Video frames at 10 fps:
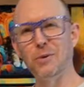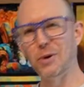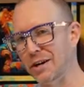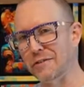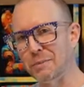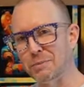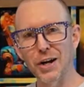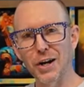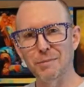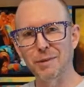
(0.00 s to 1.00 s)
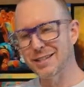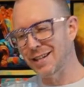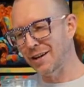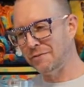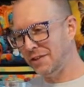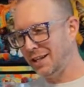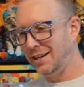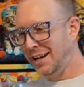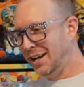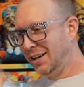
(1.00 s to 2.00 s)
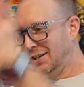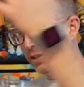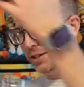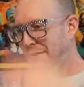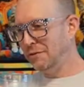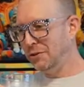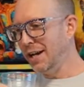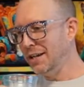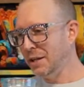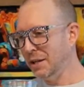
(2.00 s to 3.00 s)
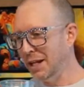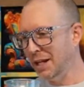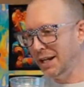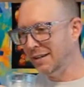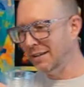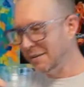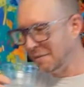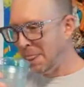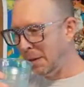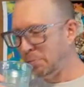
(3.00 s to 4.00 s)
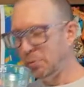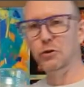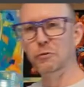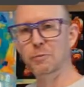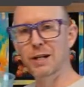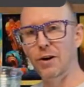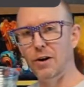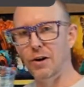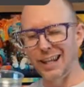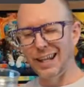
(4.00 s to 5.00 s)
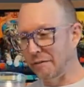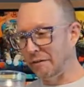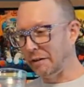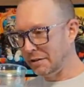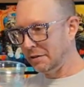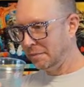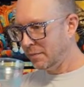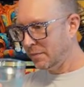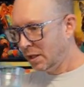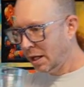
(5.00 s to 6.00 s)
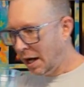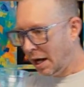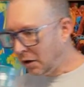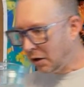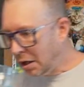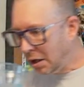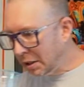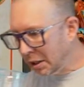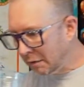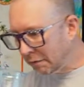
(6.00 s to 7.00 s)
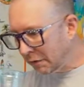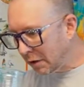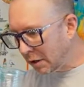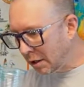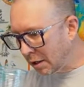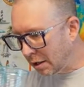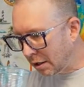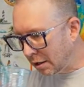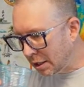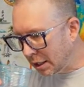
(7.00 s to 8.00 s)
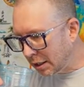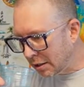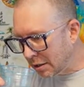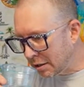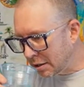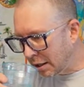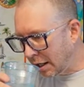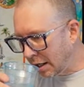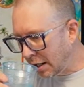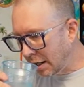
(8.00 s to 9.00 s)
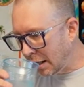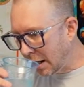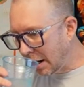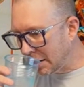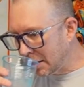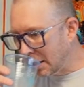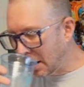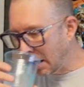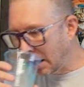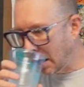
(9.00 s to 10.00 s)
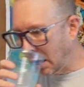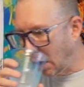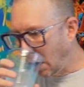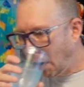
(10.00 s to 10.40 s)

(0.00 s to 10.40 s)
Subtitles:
I wonder if I'm talking to myself, and then sure enough, you guys come in and prove me wrong. I love it. I'll come in for the tickets, Anna and I, today.